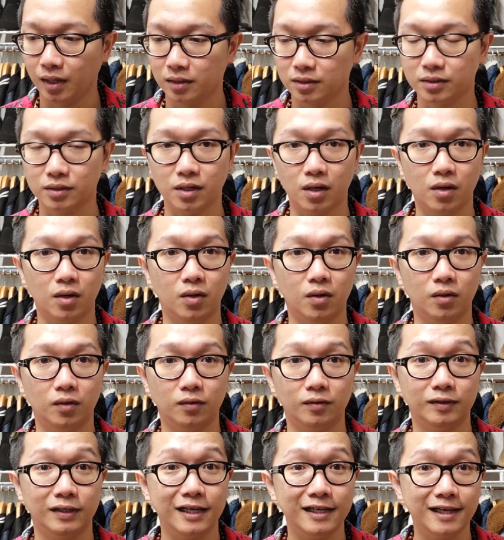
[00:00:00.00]

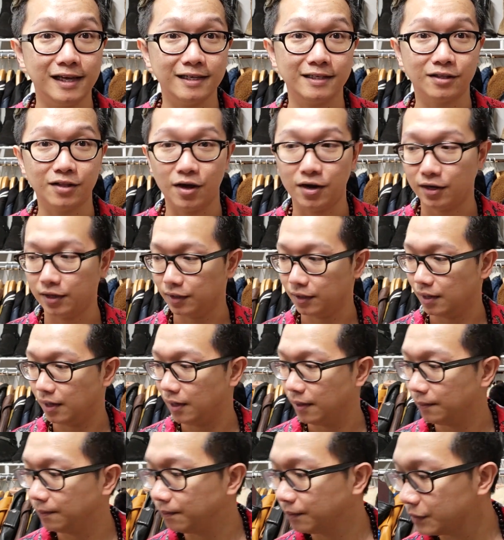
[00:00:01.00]
So let's get started.
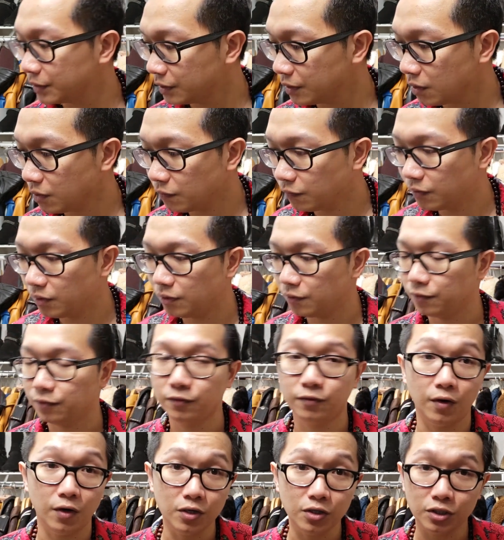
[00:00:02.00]
So for the
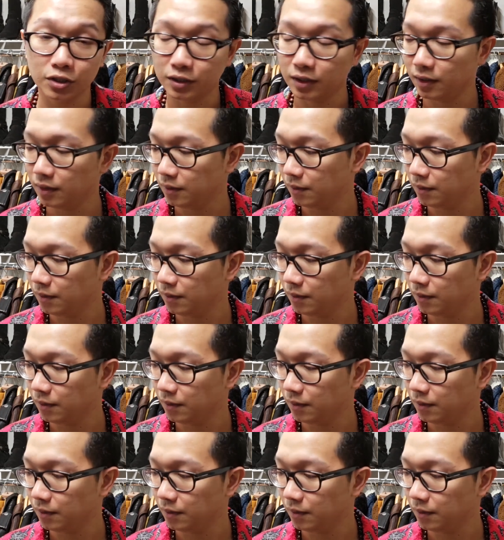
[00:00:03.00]
first